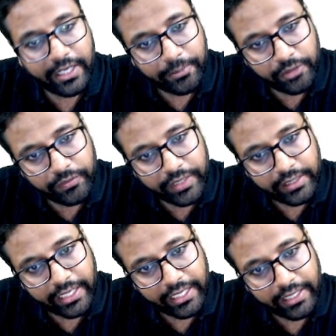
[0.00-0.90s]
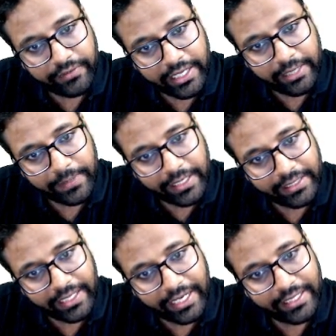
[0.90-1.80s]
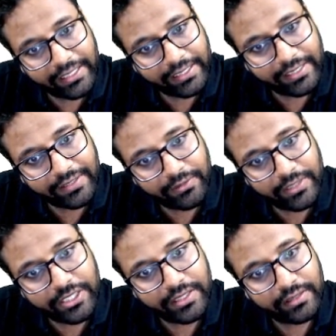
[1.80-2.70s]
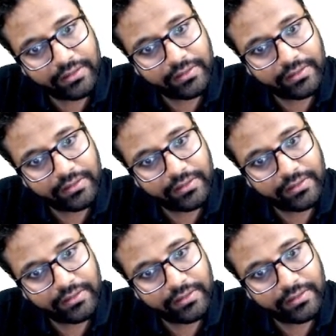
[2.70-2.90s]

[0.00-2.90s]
upon V, and if I apply the ideal case equation,